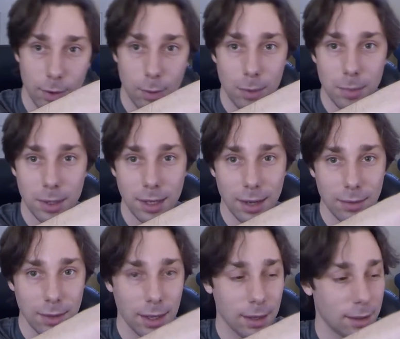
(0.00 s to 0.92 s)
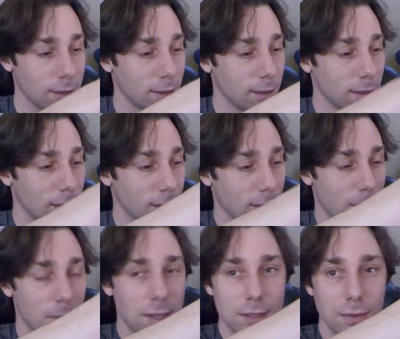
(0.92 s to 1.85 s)
equipment down there.
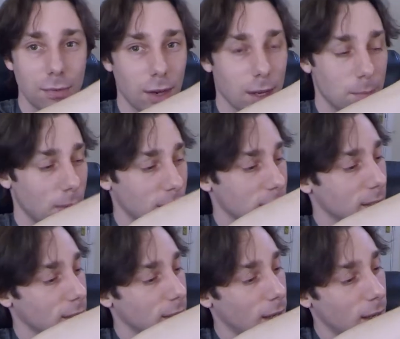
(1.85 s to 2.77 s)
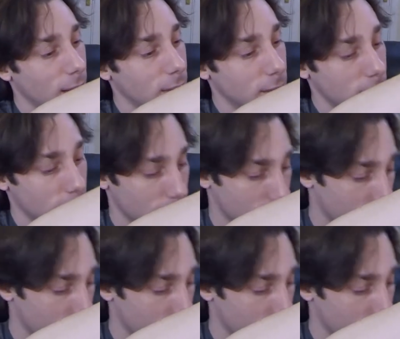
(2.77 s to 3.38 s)
I mean, there's a freaking mixing desk.